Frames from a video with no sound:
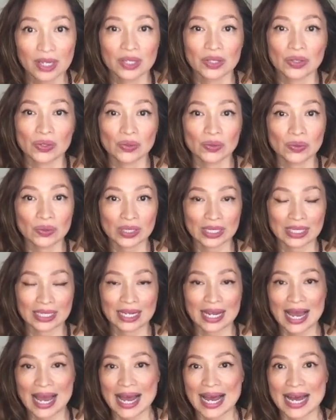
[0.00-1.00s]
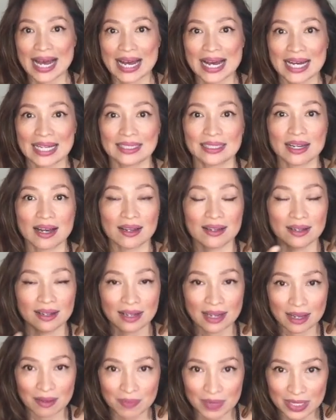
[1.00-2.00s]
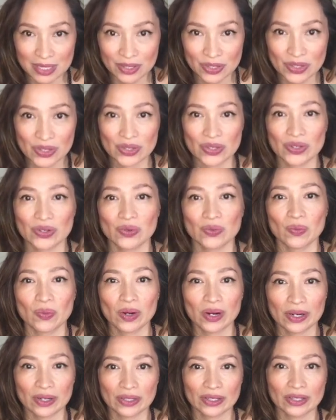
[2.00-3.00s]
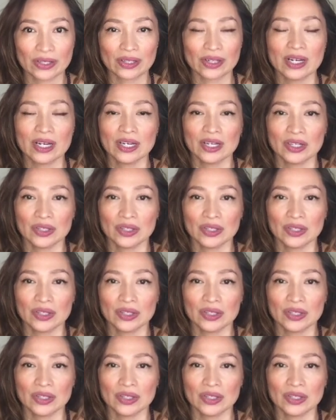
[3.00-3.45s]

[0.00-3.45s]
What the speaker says: You can add lemon to your water.